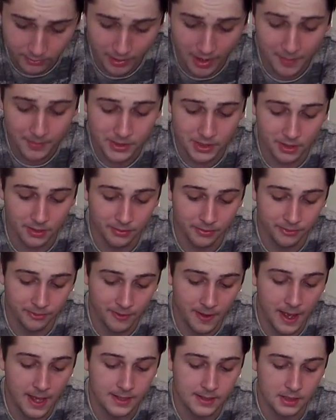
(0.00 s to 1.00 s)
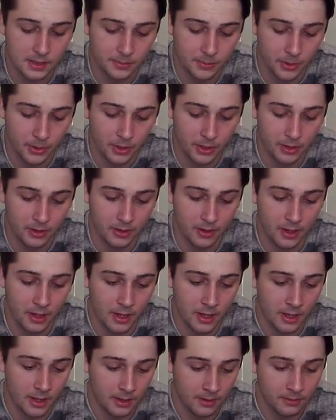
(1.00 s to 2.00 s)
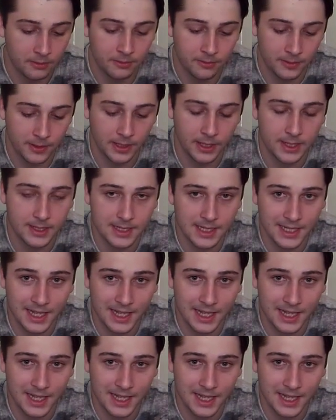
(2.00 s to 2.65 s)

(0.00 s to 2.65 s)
grams of fat per fillet.